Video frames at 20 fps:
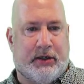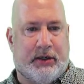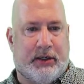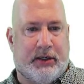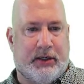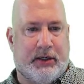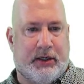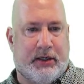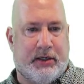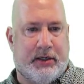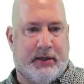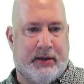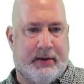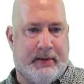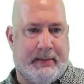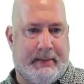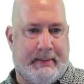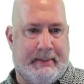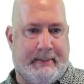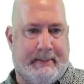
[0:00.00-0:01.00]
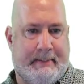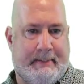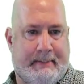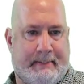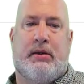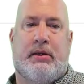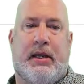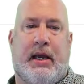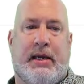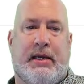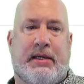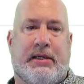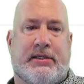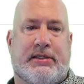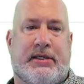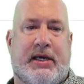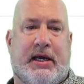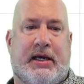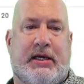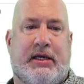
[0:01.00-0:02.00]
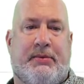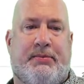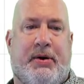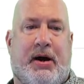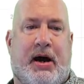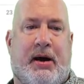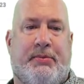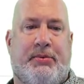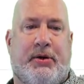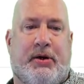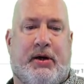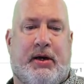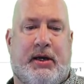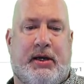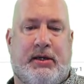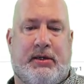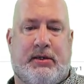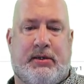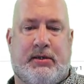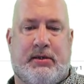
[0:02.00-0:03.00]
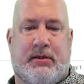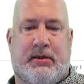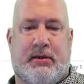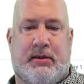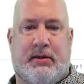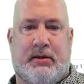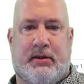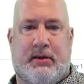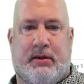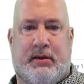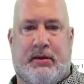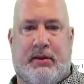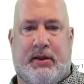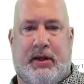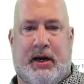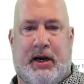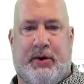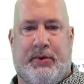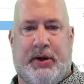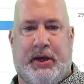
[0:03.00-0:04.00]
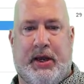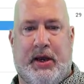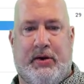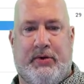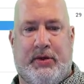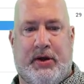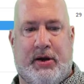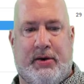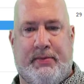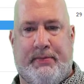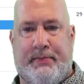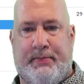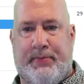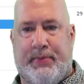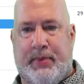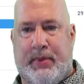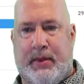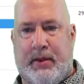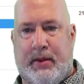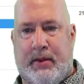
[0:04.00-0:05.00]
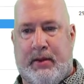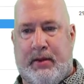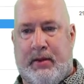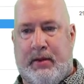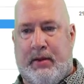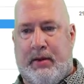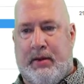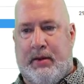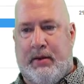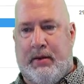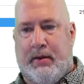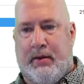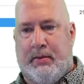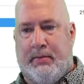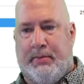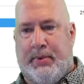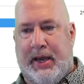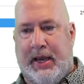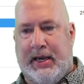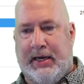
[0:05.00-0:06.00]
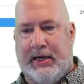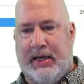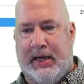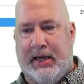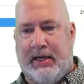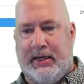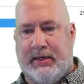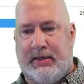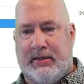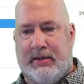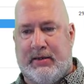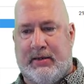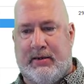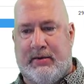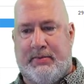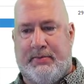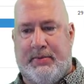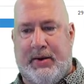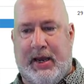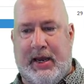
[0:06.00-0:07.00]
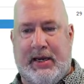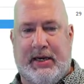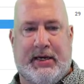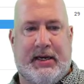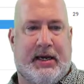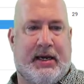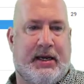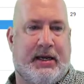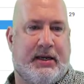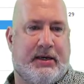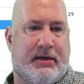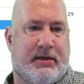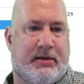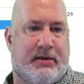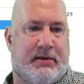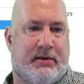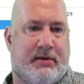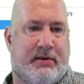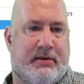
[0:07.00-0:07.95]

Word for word: look, taking a second to populate, there we go though. Pay date, pay date.